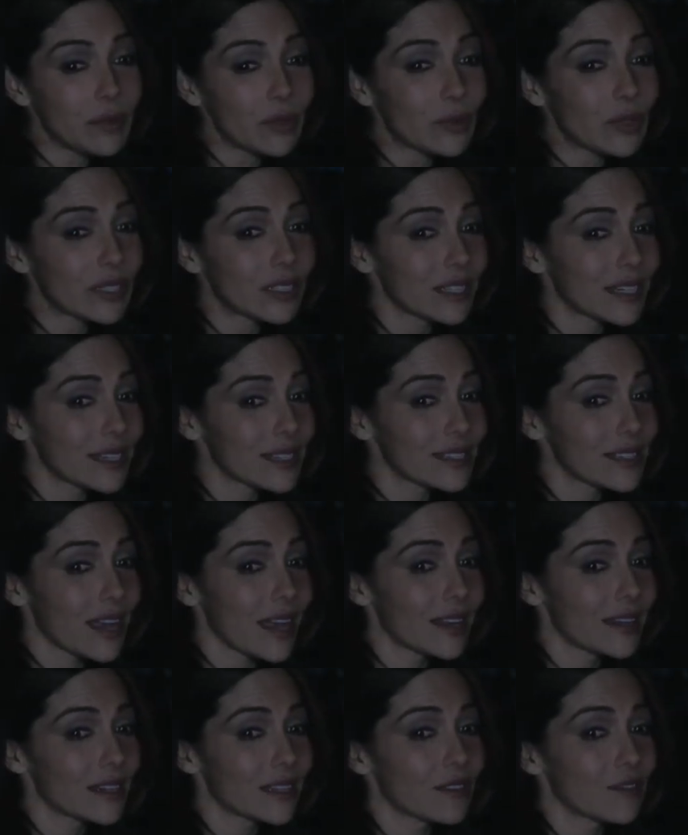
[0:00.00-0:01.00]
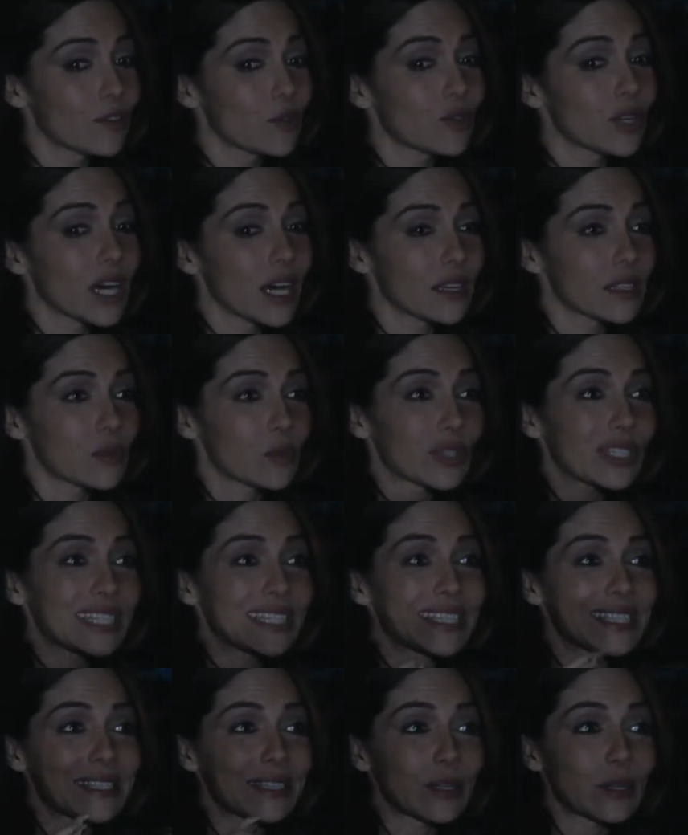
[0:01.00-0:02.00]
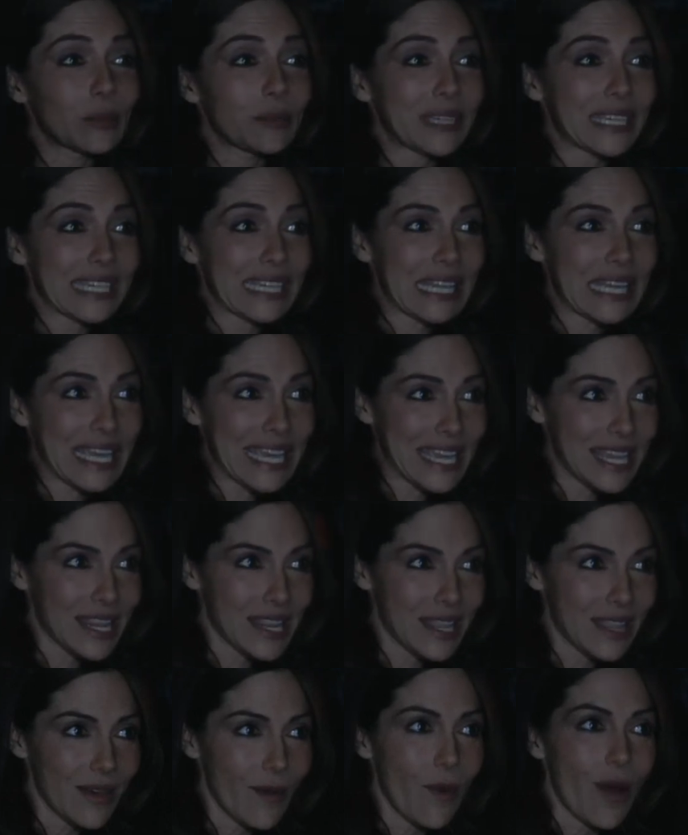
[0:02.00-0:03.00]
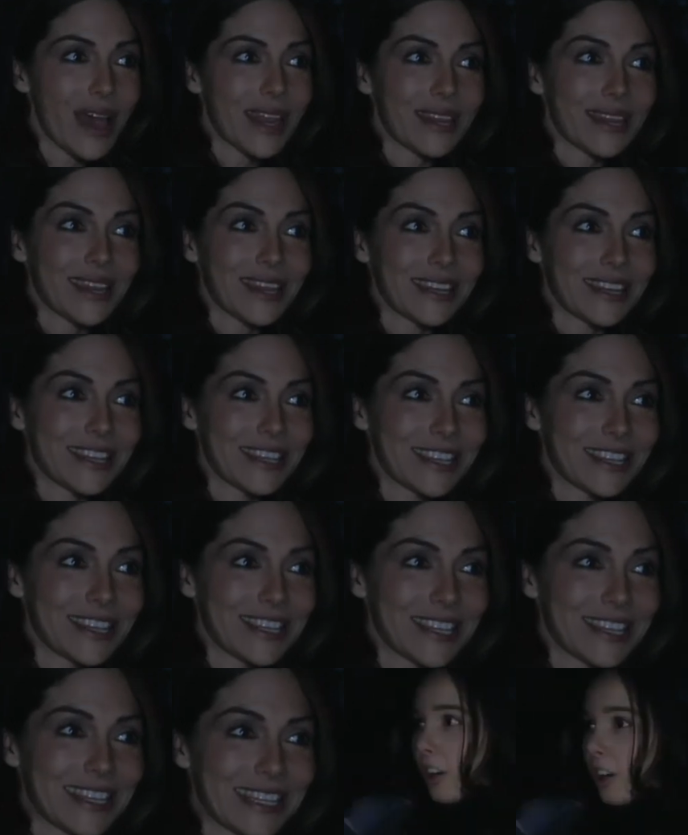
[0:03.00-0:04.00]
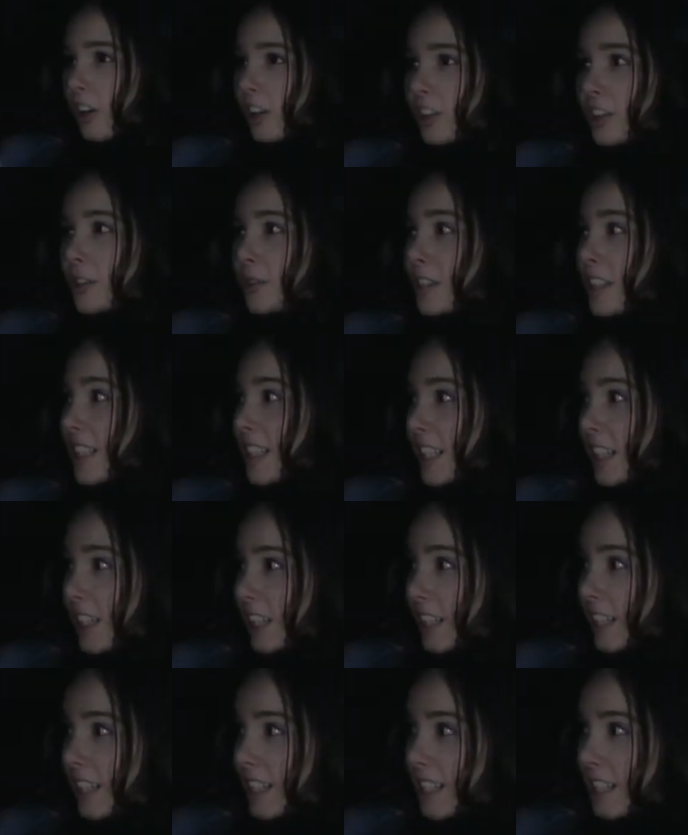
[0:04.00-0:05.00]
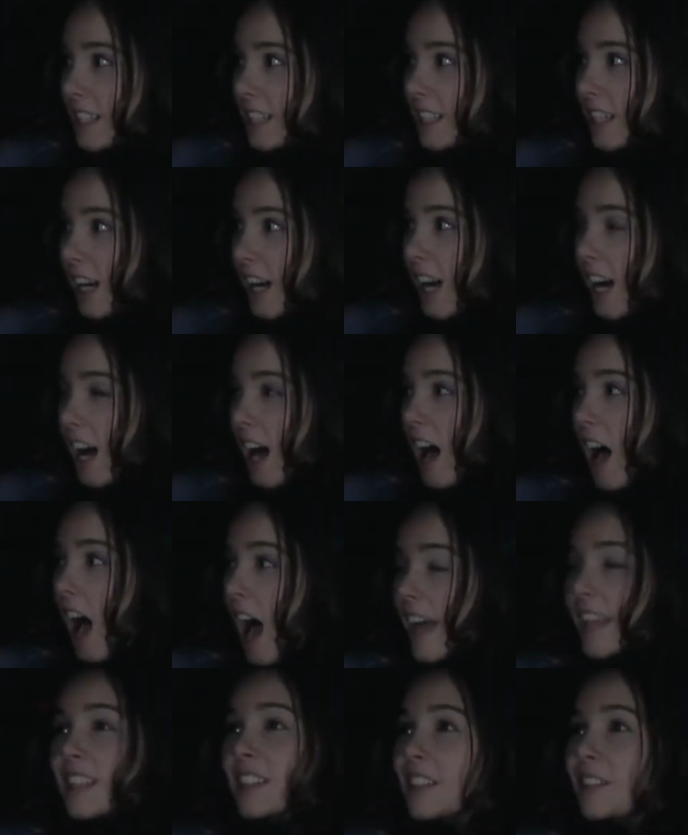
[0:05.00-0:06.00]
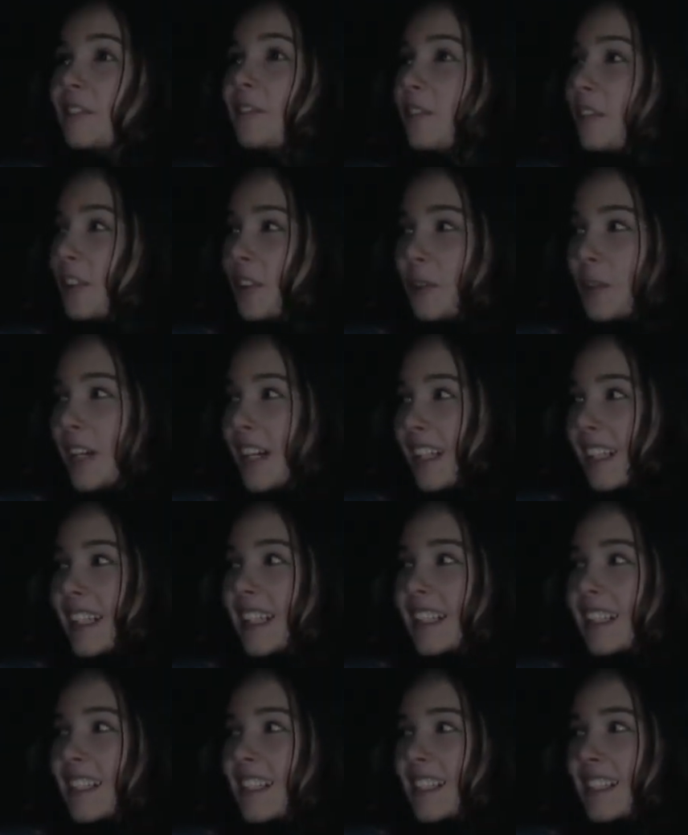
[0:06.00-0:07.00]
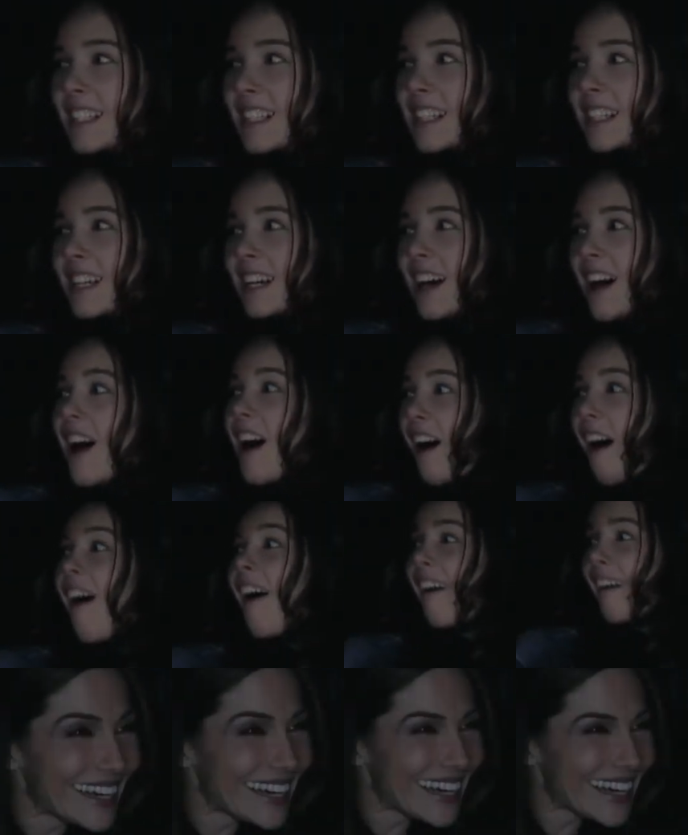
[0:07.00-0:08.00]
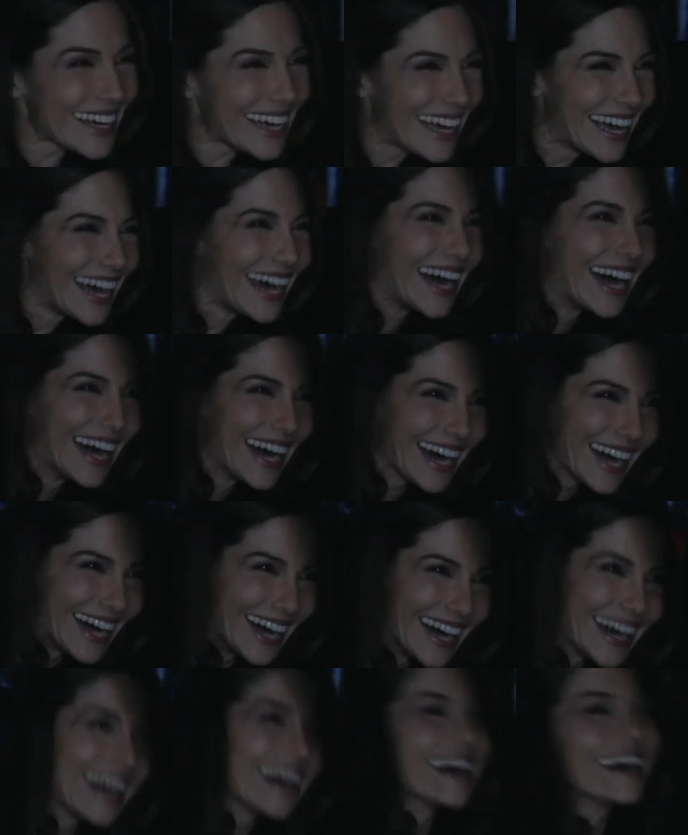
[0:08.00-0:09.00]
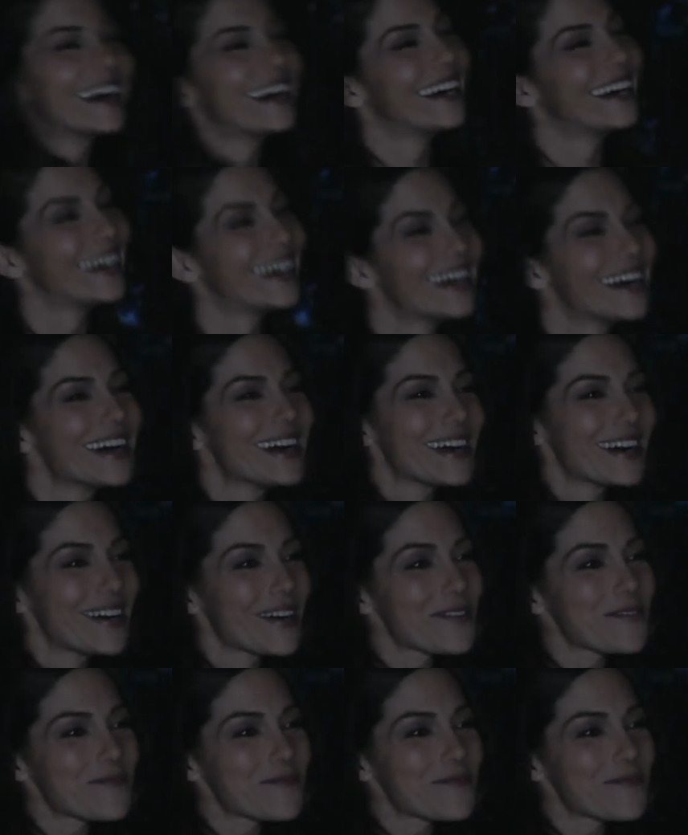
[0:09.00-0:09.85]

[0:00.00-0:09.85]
would be really excited if you guys would consider being in the wedding. Are you serious? Yeah. I live for weddings. You do? Uh huh.